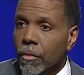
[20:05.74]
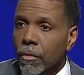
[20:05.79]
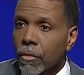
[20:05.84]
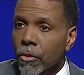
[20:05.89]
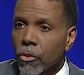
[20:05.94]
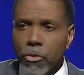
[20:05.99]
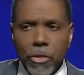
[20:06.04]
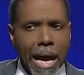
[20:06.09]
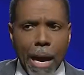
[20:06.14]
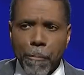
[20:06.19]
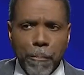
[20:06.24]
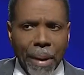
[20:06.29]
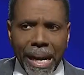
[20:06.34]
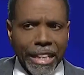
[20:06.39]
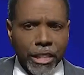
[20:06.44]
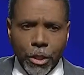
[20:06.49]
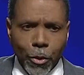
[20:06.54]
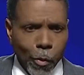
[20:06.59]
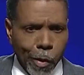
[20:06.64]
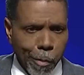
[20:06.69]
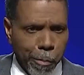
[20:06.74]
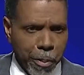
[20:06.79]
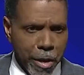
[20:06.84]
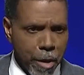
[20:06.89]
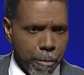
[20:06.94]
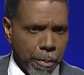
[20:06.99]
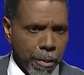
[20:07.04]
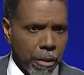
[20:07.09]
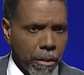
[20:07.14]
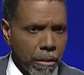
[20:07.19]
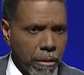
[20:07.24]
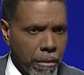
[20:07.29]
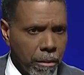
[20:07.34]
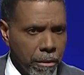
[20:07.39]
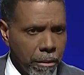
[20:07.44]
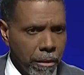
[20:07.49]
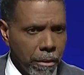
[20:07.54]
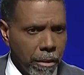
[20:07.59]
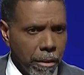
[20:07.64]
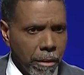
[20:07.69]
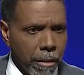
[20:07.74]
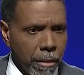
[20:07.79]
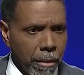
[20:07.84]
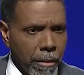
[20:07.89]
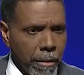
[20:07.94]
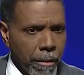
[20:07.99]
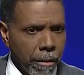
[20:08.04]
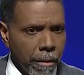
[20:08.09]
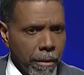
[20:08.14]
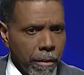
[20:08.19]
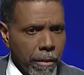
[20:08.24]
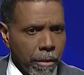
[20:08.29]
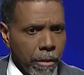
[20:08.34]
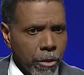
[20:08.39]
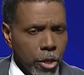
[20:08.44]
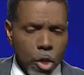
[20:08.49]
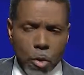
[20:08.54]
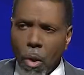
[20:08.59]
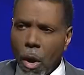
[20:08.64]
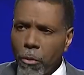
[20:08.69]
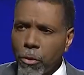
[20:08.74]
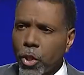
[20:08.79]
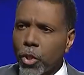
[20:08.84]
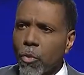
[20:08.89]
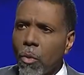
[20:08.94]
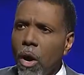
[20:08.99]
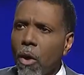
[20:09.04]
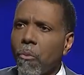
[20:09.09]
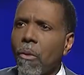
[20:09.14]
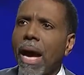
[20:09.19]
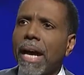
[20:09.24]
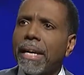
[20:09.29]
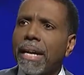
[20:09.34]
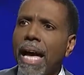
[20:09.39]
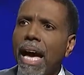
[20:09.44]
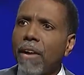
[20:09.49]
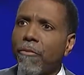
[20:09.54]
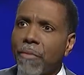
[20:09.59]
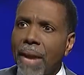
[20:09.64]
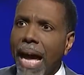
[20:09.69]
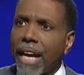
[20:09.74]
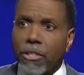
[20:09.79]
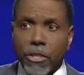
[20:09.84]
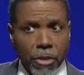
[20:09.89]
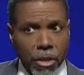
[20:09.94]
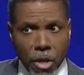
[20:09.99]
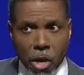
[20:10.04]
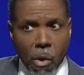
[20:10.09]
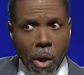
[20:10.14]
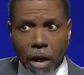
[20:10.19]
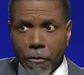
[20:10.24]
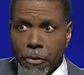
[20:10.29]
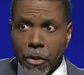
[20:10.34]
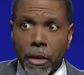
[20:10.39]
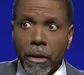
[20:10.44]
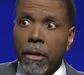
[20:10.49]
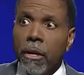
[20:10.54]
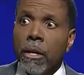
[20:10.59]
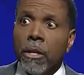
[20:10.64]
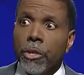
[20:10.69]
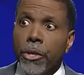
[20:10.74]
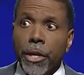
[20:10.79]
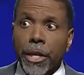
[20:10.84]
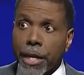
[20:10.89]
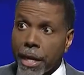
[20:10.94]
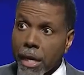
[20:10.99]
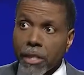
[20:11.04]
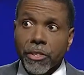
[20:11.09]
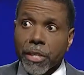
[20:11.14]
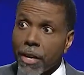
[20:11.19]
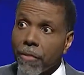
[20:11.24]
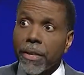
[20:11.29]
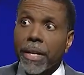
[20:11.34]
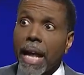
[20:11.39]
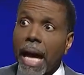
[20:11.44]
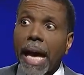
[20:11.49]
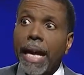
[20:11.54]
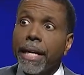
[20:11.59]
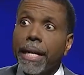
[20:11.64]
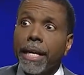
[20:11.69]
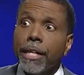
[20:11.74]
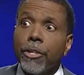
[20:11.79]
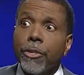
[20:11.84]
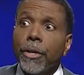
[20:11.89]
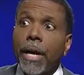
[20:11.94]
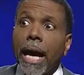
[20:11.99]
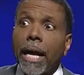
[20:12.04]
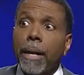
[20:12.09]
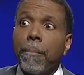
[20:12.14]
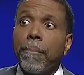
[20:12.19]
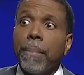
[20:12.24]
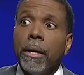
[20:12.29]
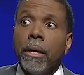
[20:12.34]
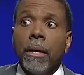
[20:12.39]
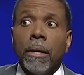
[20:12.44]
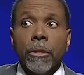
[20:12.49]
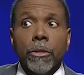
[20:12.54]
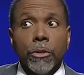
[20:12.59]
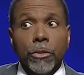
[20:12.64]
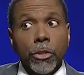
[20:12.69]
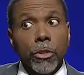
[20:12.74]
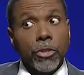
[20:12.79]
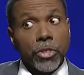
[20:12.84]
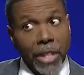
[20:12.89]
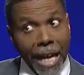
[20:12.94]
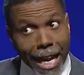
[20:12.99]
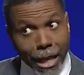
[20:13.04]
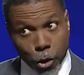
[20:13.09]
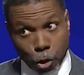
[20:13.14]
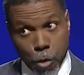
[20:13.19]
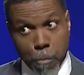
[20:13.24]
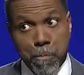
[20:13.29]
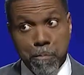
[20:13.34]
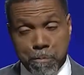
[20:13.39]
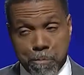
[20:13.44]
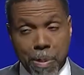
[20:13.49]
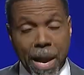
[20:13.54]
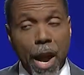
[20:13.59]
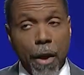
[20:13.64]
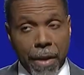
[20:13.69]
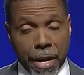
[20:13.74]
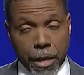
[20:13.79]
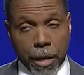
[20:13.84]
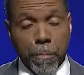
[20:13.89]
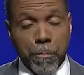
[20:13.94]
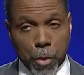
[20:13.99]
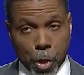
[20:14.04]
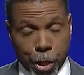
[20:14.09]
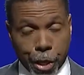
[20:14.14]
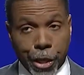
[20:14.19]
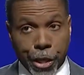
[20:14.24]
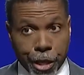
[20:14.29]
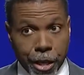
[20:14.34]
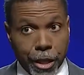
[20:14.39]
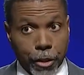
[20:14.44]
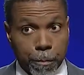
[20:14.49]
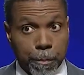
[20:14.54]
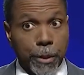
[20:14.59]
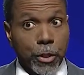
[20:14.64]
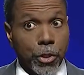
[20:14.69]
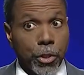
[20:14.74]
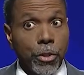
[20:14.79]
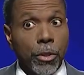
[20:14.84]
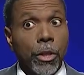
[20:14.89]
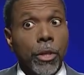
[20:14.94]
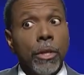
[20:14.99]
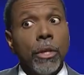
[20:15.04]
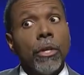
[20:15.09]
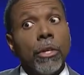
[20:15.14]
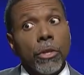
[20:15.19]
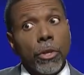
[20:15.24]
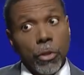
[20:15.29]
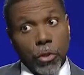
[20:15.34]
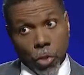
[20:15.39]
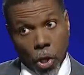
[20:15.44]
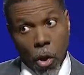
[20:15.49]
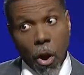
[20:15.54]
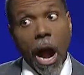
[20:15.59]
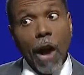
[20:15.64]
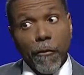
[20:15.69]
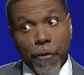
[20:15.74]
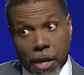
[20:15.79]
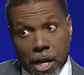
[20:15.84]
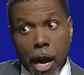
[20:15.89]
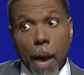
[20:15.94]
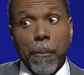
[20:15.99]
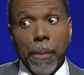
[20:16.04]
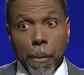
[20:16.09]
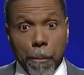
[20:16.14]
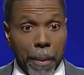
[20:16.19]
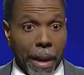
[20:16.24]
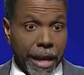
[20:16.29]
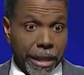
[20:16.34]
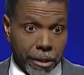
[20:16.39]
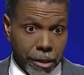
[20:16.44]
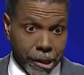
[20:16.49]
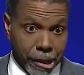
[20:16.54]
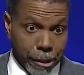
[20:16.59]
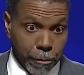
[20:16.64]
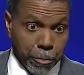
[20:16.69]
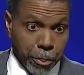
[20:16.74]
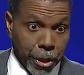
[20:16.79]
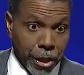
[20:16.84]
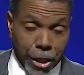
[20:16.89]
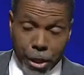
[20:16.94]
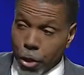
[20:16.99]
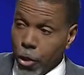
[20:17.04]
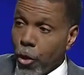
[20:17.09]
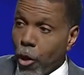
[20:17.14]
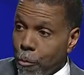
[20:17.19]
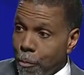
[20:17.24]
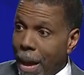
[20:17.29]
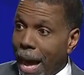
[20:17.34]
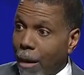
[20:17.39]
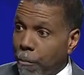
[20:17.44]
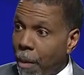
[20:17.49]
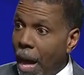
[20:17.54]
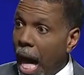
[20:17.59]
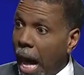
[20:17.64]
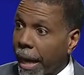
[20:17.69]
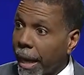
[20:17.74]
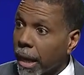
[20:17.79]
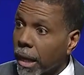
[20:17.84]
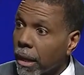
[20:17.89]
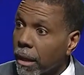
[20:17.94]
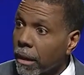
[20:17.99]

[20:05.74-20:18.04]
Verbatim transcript: You're not patient with people. You want what you want right now. If not, you'll go off. You'll, you'll cuss every now and then. You, gotta, you, you said you buried the book of cuss, but you, you tore off a couple of pages and put it in your back pocket.